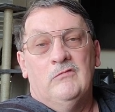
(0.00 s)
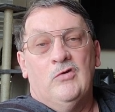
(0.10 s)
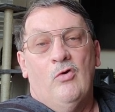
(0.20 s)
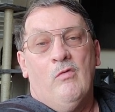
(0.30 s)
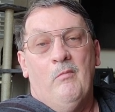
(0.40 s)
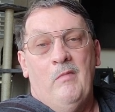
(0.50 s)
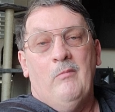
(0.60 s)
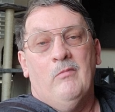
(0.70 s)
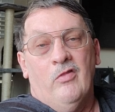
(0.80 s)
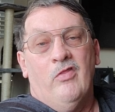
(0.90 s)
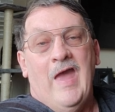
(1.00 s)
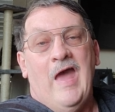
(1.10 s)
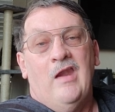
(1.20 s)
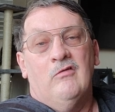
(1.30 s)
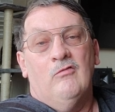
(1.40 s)
So remember
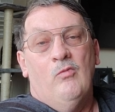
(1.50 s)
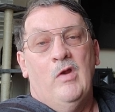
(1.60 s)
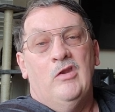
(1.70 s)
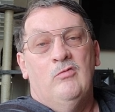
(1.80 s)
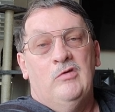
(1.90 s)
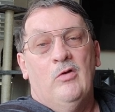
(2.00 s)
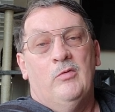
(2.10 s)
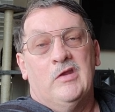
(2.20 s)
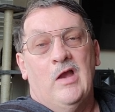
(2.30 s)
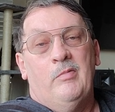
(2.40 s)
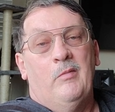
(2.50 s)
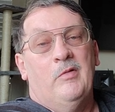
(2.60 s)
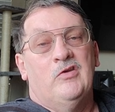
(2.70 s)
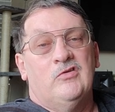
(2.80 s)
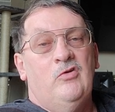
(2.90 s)
that when you deal with the company.
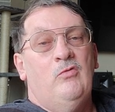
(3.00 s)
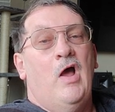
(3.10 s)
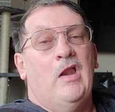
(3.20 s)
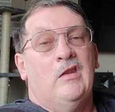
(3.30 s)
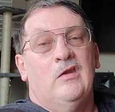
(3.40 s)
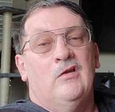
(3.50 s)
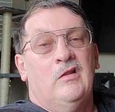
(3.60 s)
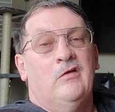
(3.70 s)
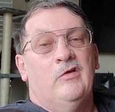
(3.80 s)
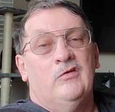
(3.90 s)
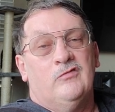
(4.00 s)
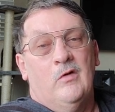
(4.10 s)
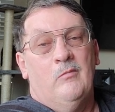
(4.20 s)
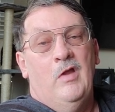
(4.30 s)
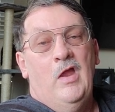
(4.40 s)
But just do not get deliveries
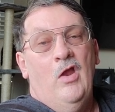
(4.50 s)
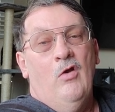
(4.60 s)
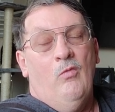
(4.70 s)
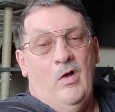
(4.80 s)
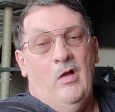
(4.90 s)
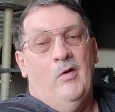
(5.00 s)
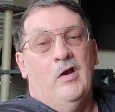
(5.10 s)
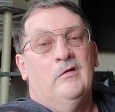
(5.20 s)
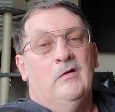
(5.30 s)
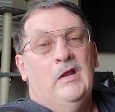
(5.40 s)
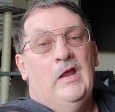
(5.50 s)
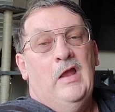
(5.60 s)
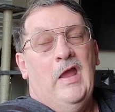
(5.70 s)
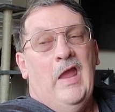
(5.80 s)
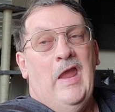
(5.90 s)
from Walmart.
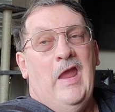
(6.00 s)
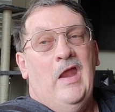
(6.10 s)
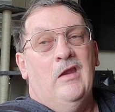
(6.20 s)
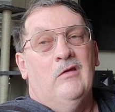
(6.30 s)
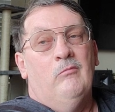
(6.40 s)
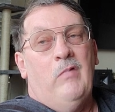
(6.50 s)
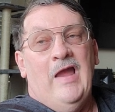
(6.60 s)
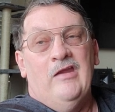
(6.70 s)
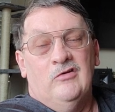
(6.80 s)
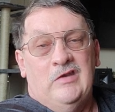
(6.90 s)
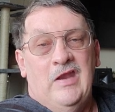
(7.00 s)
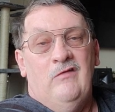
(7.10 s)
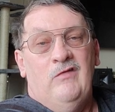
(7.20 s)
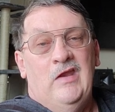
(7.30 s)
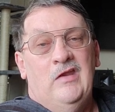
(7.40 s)
And buy your
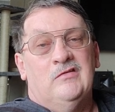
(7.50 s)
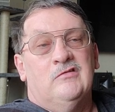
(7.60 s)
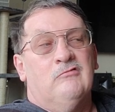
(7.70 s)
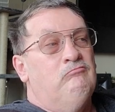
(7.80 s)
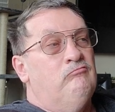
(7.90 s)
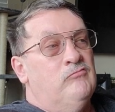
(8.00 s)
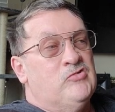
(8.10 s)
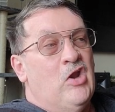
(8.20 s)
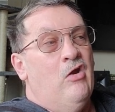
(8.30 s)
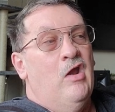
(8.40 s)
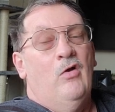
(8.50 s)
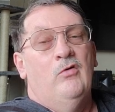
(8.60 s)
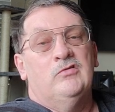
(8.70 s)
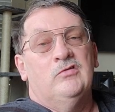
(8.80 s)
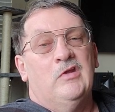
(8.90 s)
TVs,
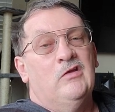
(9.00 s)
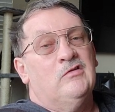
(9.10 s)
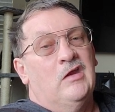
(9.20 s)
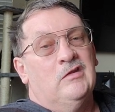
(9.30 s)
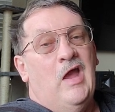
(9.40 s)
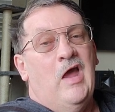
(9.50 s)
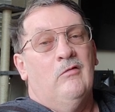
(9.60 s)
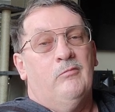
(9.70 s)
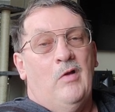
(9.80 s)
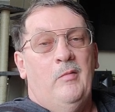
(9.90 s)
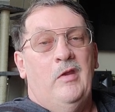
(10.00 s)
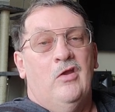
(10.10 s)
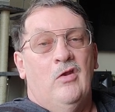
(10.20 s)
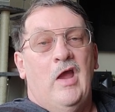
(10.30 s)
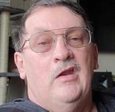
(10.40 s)
stereos, things like that. Probably a
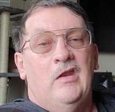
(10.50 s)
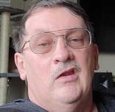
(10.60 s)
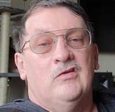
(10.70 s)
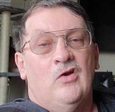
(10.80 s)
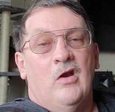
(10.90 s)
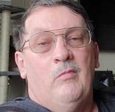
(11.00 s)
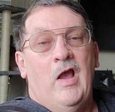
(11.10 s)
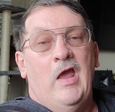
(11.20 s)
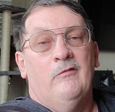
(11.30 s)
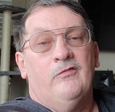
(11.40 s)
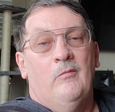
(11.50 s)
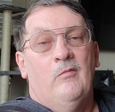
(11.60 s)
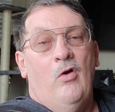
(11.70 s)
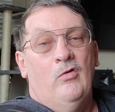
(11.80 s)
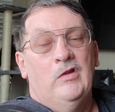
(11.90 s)
good idea to start buying them
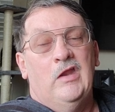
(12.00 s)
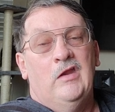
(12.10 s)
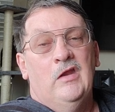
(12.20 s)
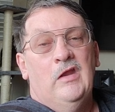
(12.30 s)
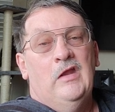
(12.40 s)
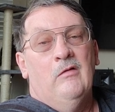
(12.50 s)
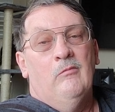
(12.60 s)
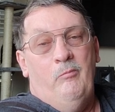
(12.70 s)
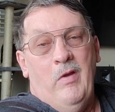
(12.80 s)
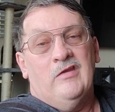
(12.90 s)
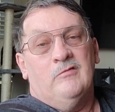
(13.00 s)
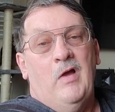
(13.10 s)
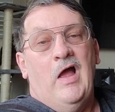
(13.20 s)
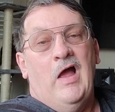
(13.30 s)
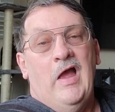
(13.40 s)
from only Best
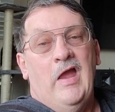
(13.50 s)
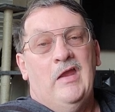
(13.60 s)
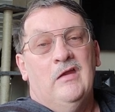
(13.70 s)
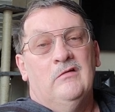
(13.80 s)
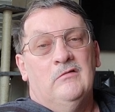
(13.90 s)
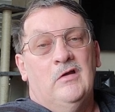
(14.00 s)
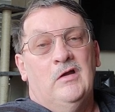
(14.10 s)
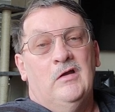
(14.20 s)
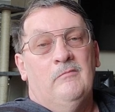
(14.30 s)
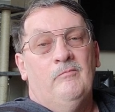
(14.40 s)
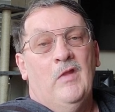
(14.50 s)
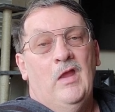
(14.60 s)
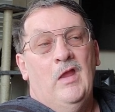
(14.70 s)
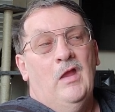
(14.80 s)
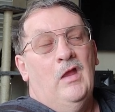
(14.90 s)
Buy.
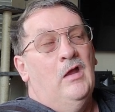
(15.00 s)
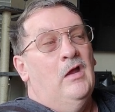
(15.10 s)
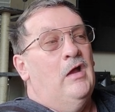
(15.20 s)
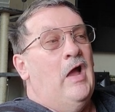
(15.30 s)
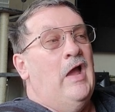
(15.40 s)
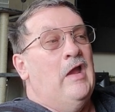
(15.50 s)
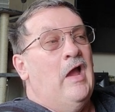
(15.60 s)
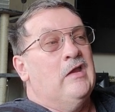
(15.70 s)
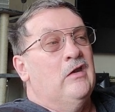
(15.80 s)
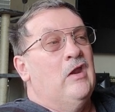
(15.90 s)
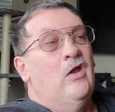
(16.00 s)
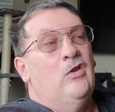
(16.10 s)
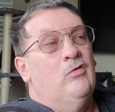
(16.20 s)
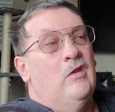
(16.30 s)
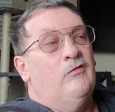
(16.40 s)
I can tell
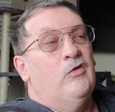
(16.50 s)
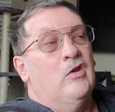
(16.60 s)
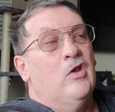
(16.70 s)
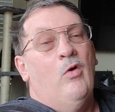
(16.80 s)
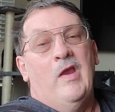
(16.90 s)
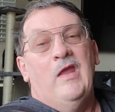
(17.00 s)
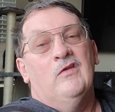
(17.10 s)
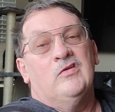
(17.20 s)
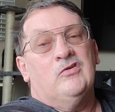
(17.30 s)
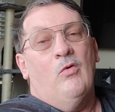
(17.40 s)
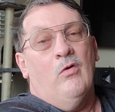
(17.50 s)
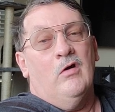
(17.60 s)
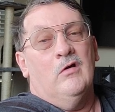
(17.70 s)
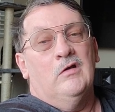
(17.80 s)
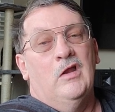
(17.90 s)
you that if you can go in the
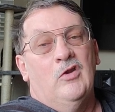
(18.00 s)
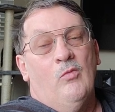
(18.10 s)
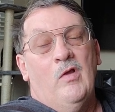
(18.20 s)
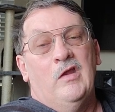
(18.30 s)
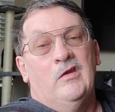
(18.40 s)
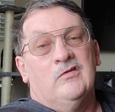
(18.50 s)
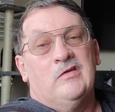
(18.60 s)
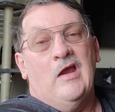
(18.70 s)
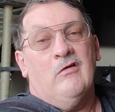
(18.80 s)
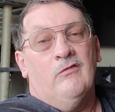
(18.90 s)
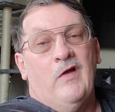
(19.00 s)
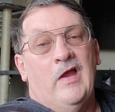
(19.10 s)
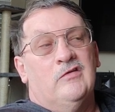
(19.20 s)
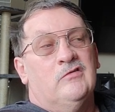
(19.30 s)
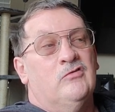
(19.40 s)
store and you're willing to
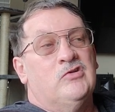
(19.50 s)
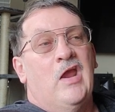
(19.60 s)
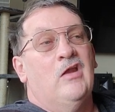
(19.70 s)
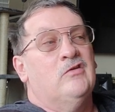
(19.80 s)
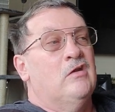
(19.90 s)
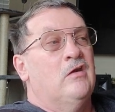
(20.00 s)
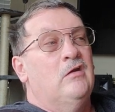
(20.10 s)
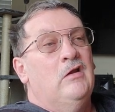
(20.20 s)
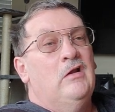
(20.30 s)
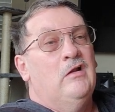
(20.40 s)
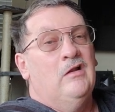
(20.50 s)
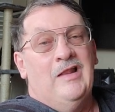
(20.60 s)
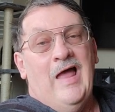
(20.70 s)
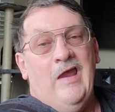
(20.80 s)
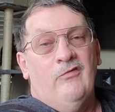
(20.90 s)
sacrifice your chance at
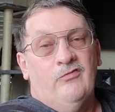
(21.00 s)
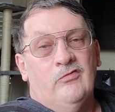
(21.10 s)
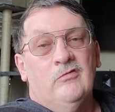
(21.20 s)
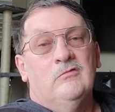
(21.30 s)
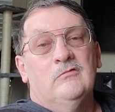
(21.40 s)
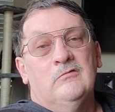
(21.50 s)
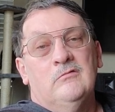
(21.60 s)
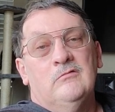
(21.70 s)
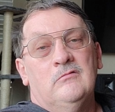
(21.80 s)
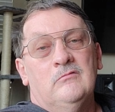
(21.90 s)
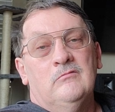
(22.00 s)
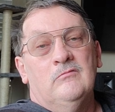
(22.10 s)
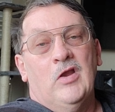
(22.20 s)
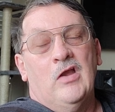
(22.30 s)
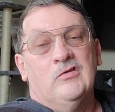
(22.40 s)
life
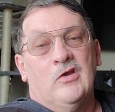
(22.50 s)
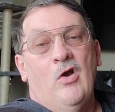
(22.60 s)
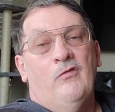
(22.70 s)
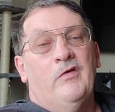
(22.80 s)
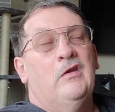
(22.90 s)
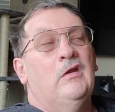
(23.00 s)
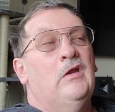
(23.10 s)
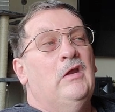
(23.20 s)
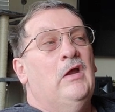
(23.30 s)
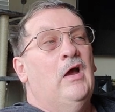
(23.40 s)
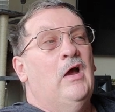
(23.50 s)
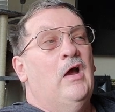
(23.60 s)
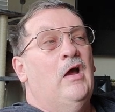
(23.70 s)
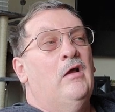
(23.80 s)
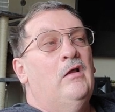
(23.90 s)
because of COVID,
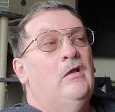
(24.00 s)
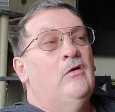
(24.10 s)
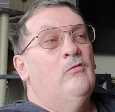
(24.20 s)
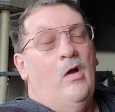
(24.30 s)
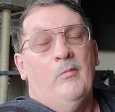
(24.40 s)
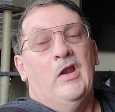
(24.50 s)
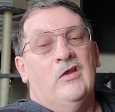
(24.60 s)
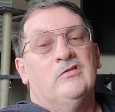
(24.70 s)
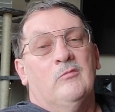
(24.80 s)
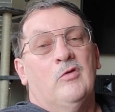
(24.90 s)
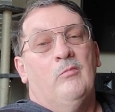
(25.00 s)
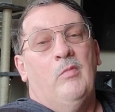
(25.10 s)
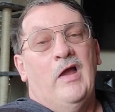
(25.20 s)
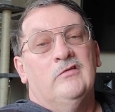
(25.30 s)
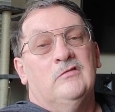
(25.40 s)
Walmart has some good
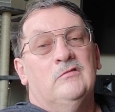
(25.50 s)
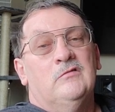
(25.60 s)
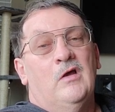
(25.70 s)
buys.